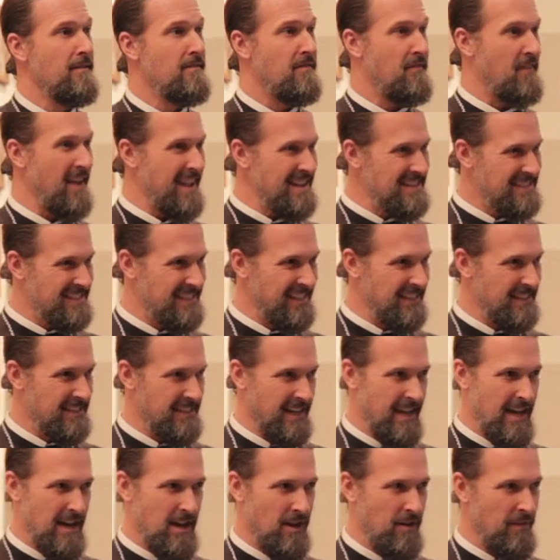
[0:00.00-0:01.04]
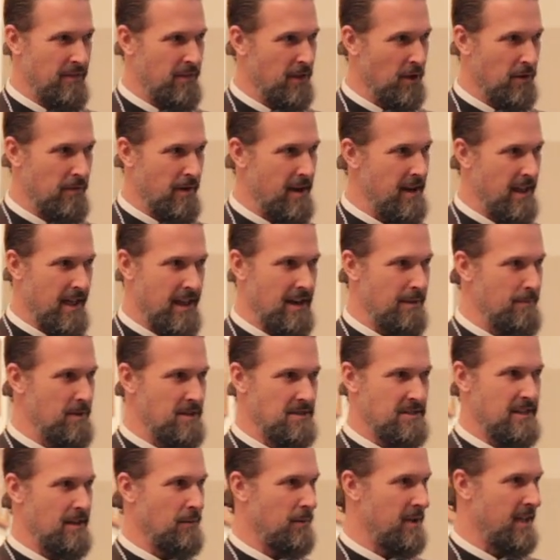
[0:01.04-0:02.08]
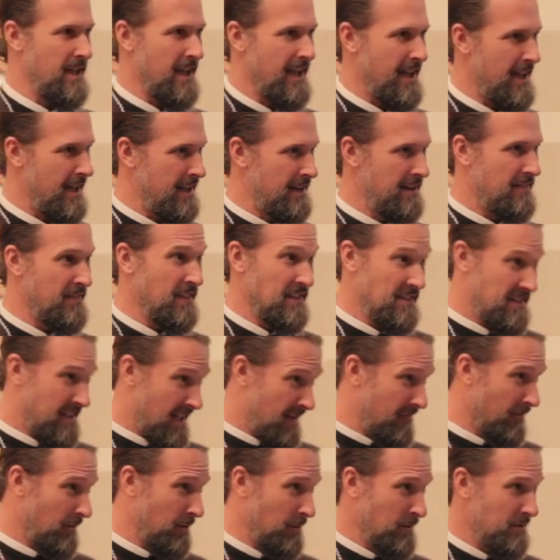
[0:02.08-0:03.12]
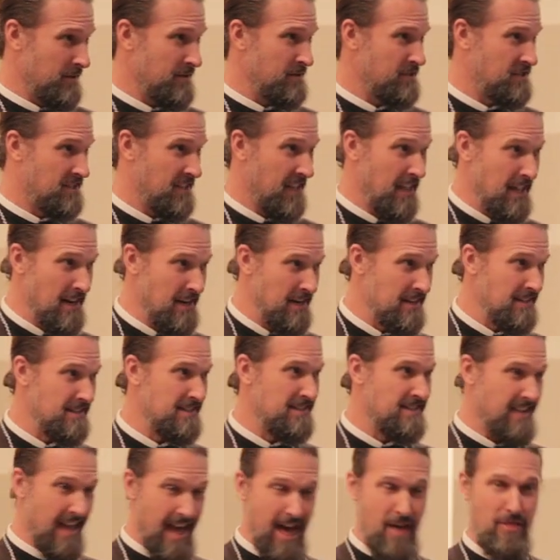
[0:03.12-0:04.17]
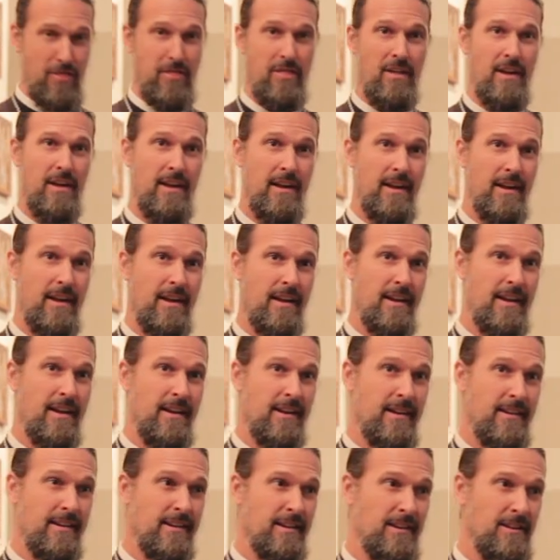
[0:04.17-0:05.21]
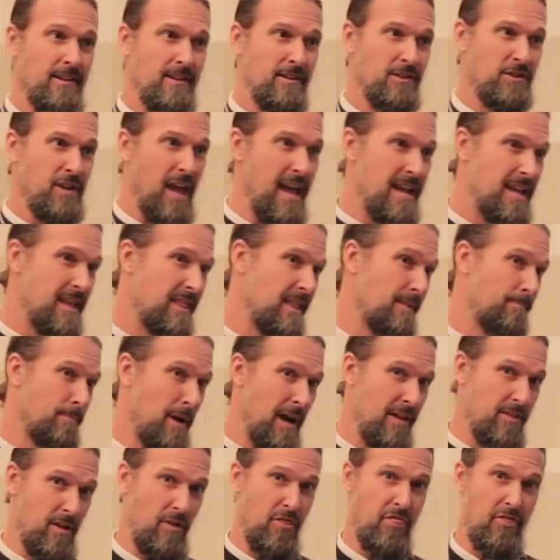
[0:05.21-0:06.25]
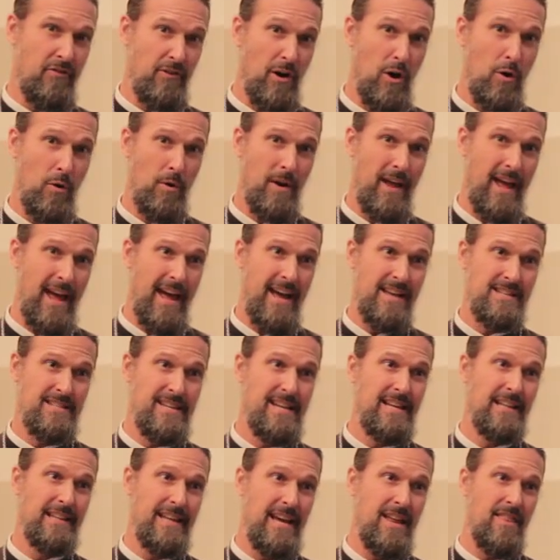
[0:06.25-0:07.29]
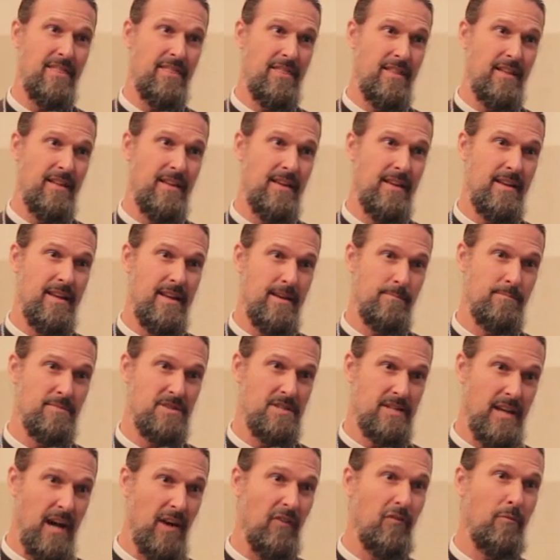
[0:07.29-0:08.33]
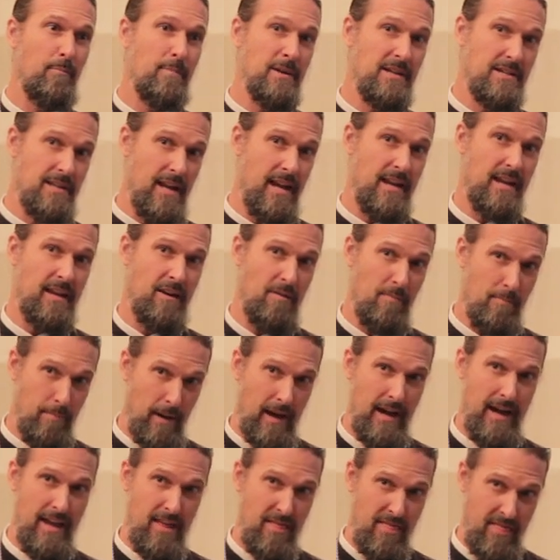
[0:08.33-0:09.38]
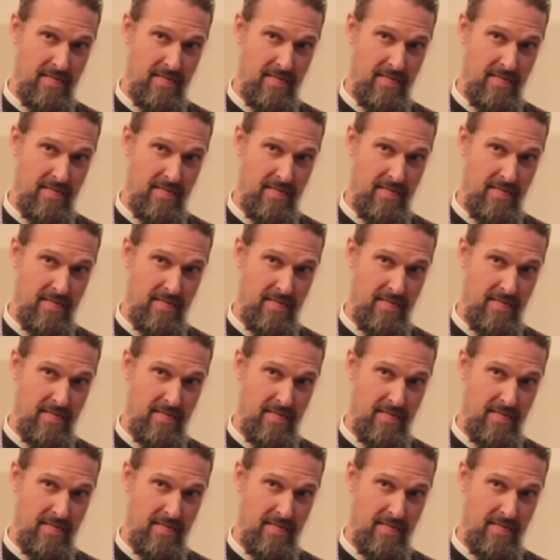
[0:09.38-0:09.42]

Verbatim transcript: facing down the great enemies that we had, the devil, sin, death, taking them by the throat as he let himself be taken by